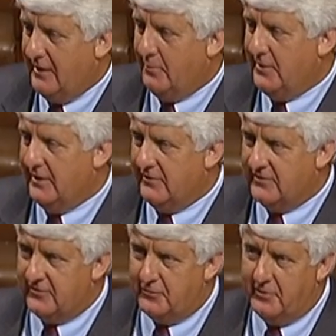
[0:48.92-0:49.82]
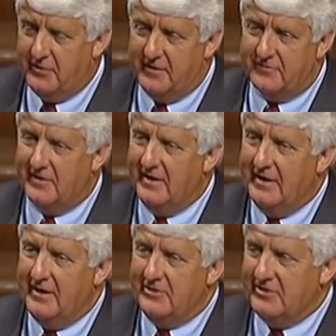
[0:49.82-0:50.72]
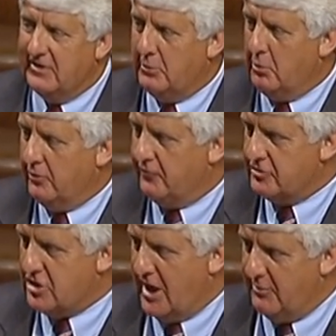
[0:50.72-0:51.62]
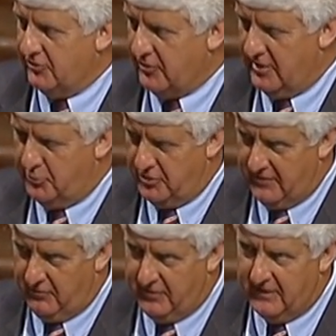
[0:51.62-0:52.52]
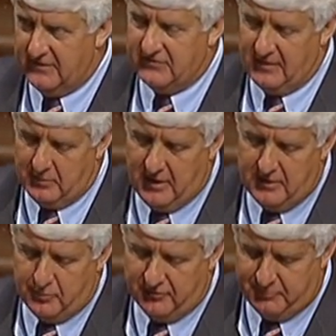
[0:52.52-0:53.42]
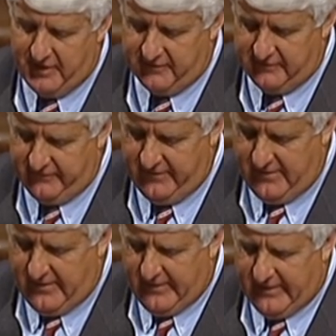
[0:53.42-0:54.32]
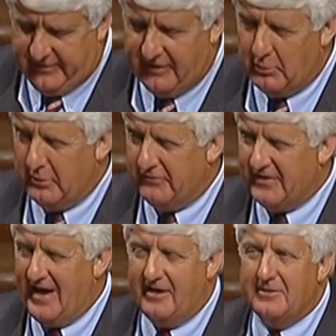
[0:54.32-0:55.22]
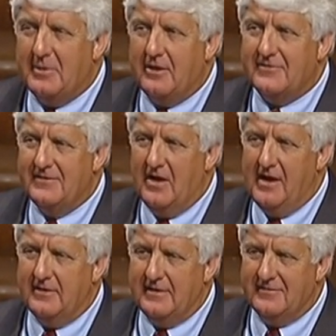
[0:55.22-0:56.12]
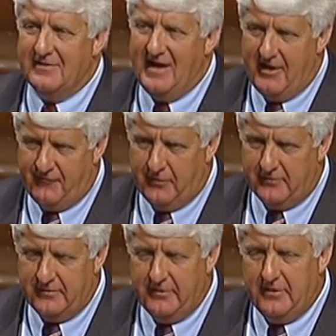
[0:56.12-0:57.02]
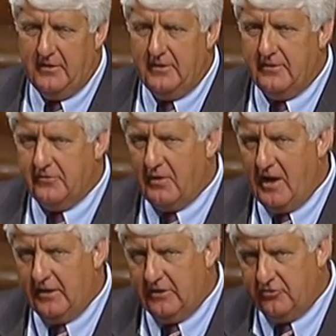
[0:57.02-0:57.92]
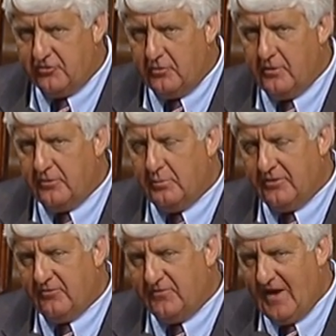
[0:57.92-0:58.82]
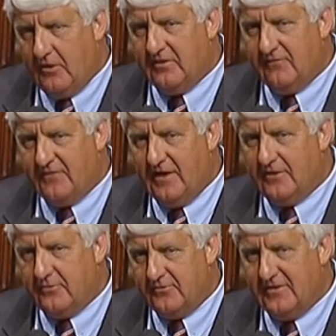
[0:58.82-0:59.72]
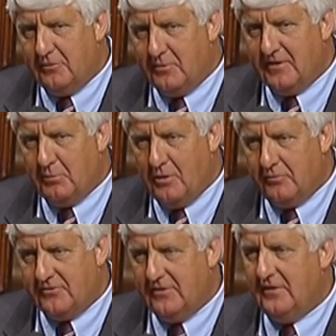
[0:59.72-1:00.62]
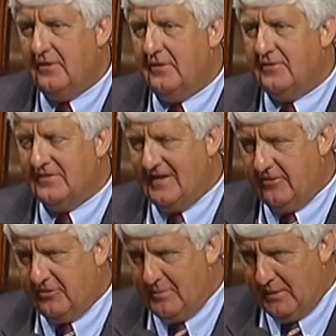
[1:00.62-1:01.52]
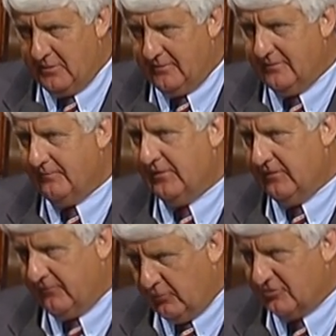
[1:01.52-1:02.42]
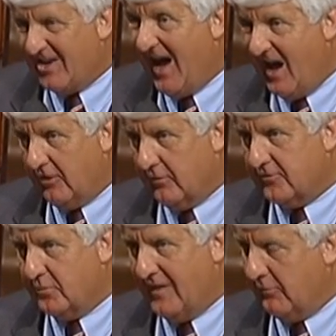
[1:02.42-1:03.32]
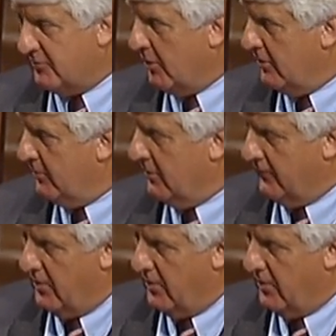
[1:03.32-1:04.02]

helping assist with this. She did a wonderful job in trying to put everything in some kind of perspective. I think what we've talked about tonight is an effort to try and ensure that what the Founding Fathers did when they wrote the 10th Amendment in the first Congress, when that was part of the Bill of